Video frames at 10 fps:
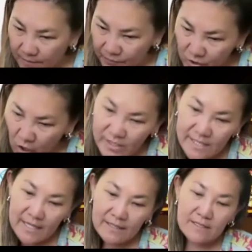
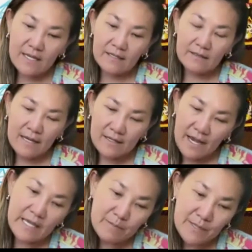content and
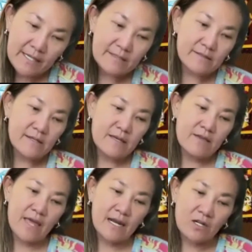IPs
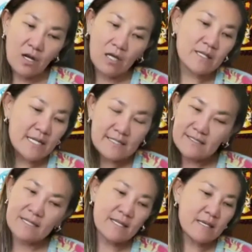that are not only
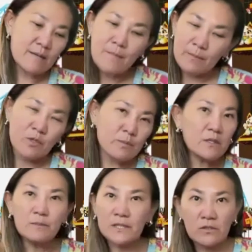sticky,
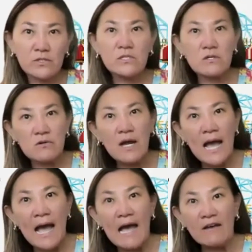memorable, but also
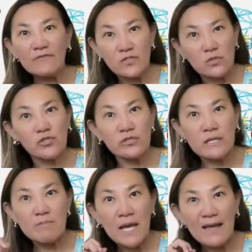have social
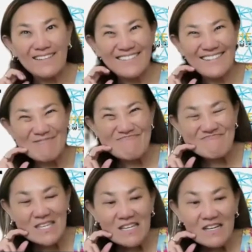impact,
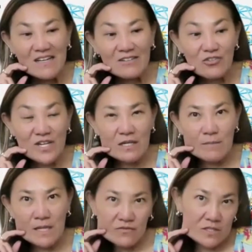and creating a
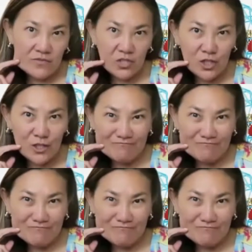metaverse for it.